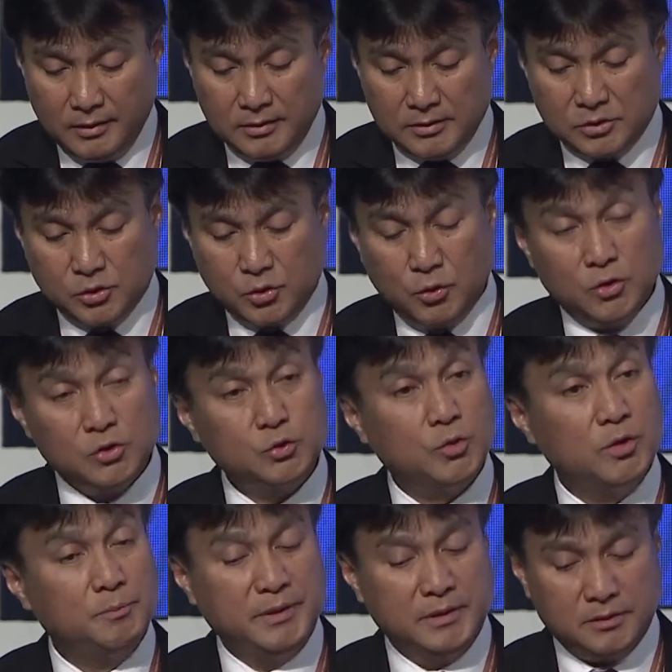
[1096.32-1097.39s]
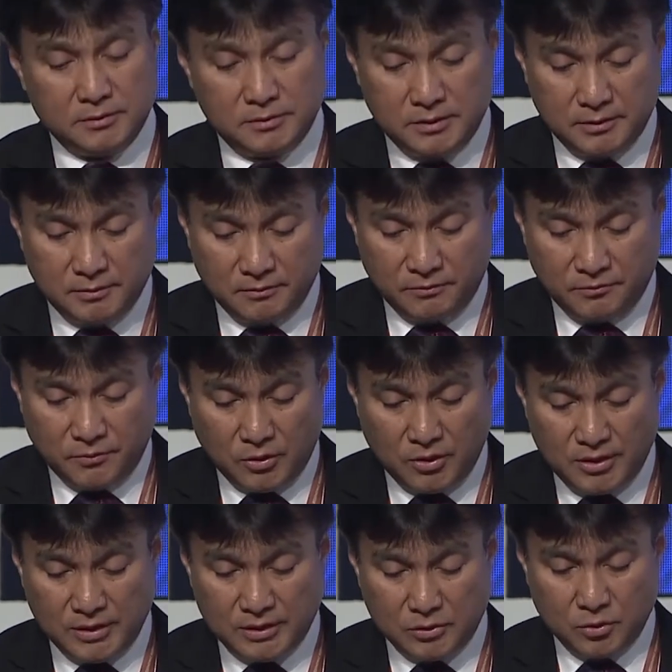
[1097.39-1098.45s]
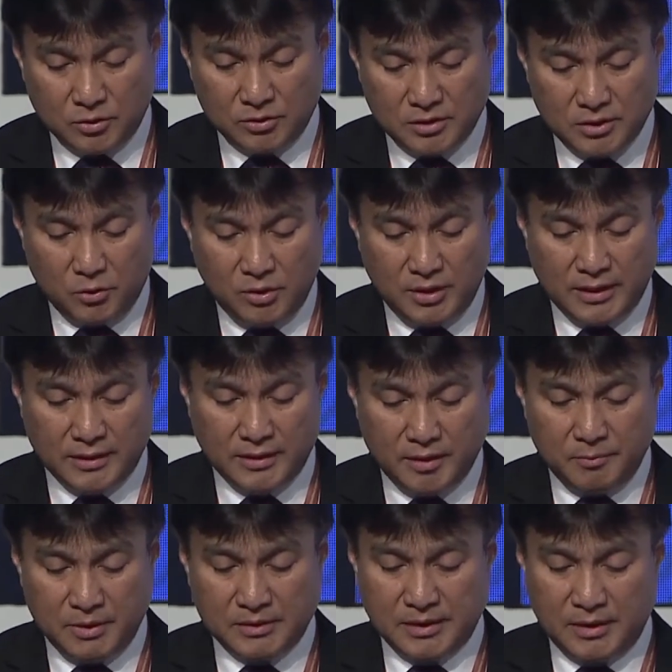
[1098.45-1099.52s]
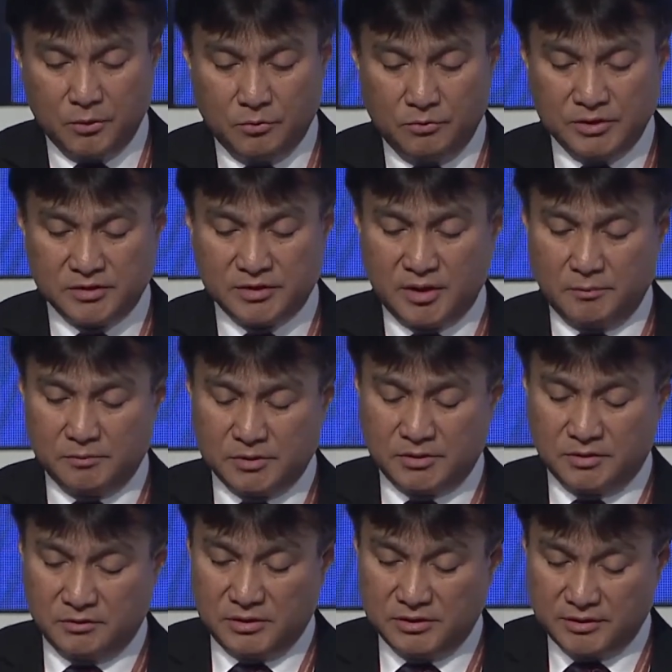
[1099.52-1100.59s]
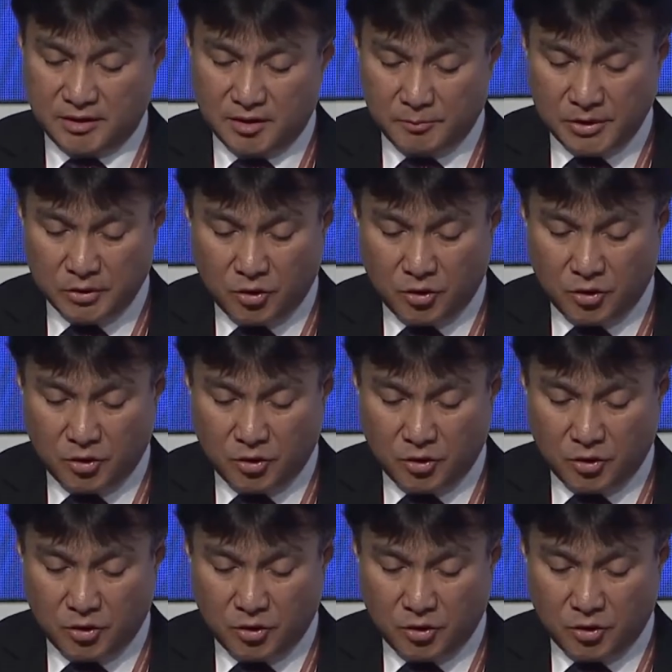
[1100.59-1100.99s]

Schools were built for the Tegulang and Matalun resettlement